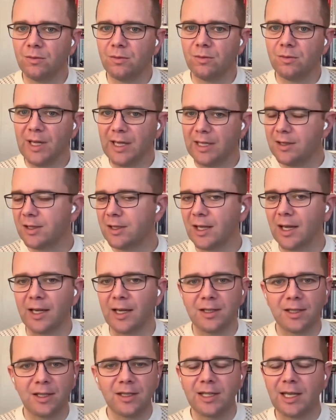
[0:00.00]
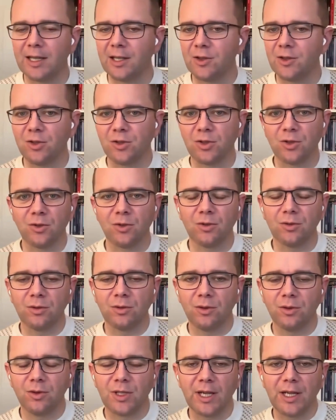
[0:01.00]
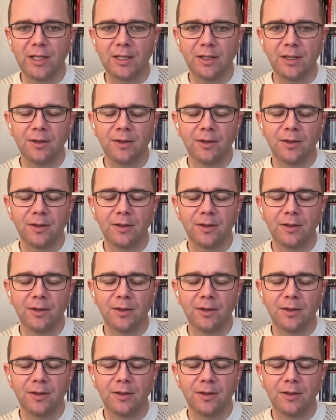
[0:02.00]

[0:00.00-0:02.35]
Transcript: insights, intelligence, or data?